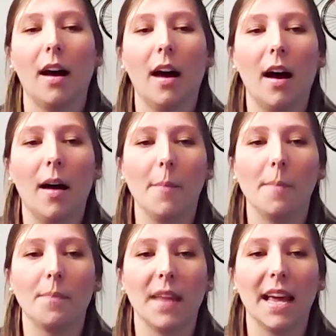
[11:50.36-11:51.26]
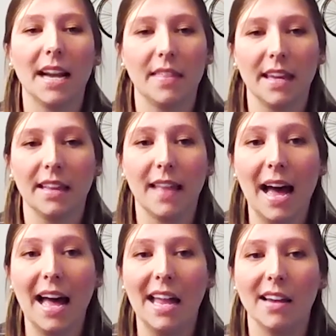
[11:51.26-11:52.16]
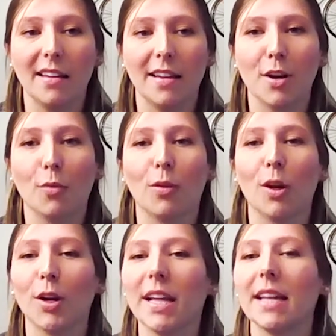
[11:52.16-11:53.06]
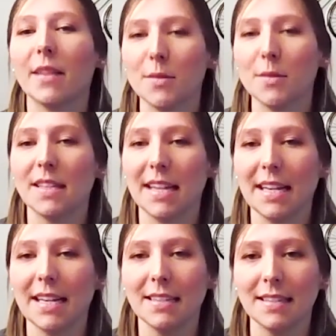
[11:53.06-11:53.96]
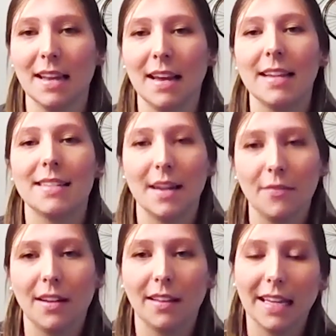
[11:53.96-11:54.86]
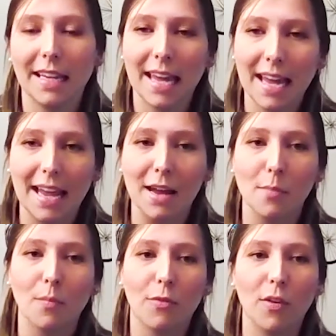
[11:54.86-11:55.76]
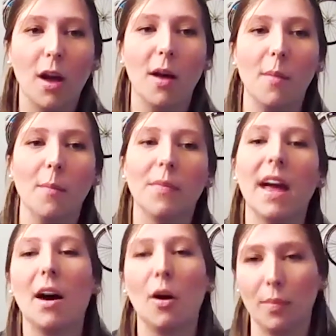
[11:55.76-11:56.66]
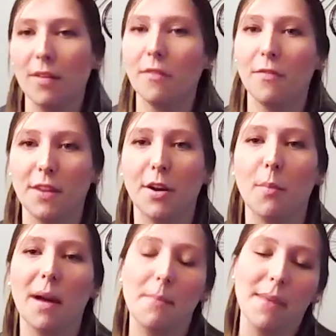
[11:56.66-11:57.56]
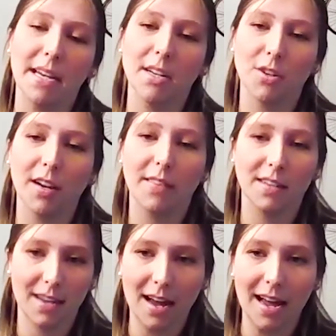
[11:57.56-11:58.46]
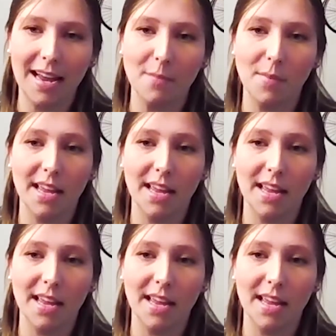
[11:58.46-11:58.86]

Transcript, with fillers: Um, and I think that, you know, learning those things definitely came from the help of, you know, my manager at the time.